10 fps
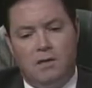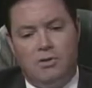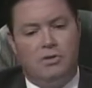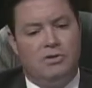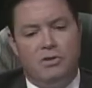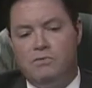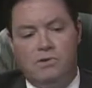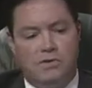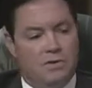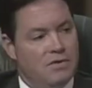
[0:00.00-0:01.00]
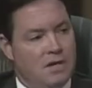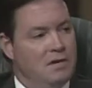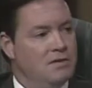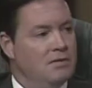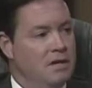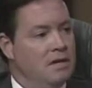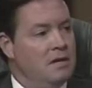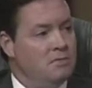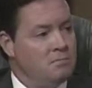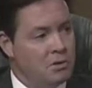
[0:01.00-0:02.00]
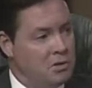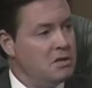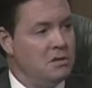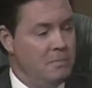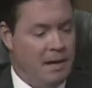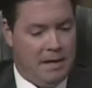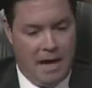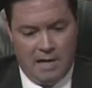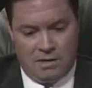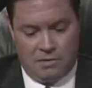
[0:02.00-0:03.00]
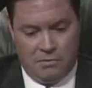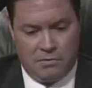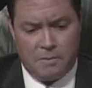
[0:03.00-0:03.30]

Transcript: to juniors and seniors in these participating high schools.